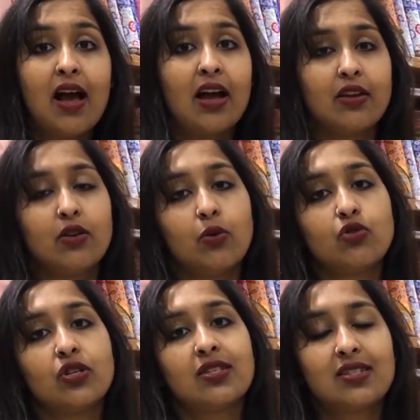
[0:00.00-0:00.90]
and you don't
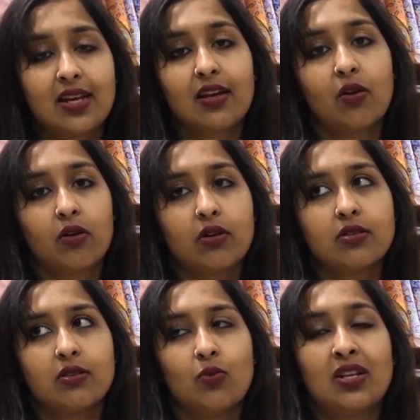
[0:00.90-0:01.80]
just stick it on,
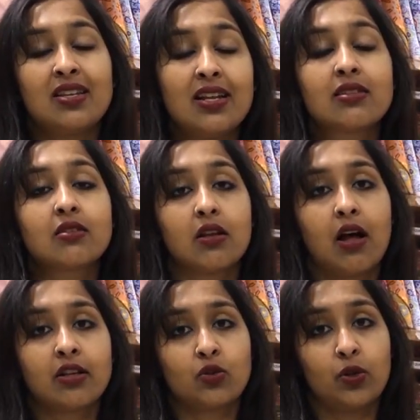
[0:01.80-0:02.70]
because it needs to
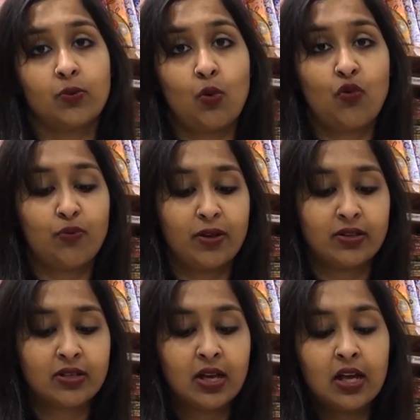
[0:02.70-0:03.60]
last with movement.